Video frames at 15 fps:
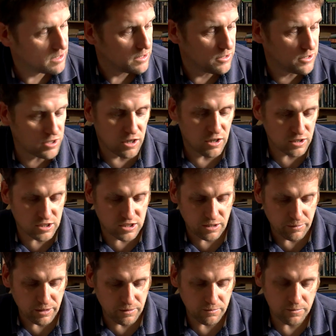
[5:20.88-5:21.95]
The Dark
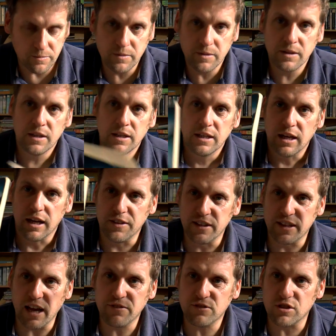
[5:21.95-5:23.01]
Summit and The
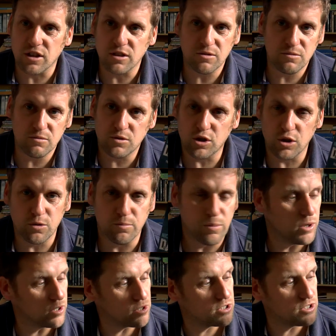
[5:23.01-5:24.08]
Death Zone, two
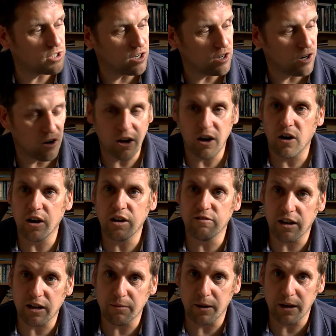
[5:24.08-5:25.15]
books that I highly
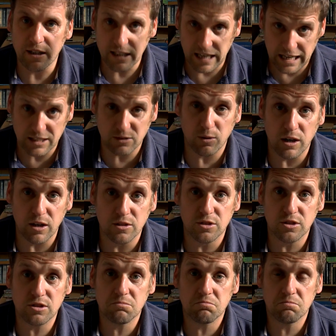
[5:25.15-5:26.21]
recommend, as well
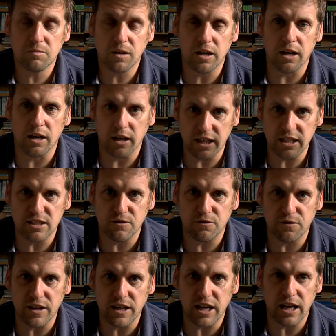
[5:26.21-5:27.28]
as Into
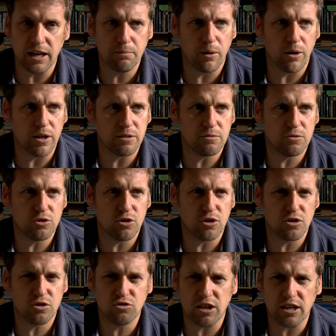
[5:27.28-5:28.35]
Thin Air by
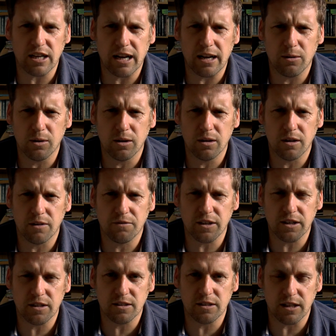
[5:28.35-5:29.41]
John Krakauer, I
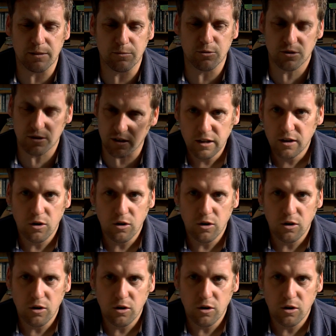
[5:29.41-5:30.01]
think his name was.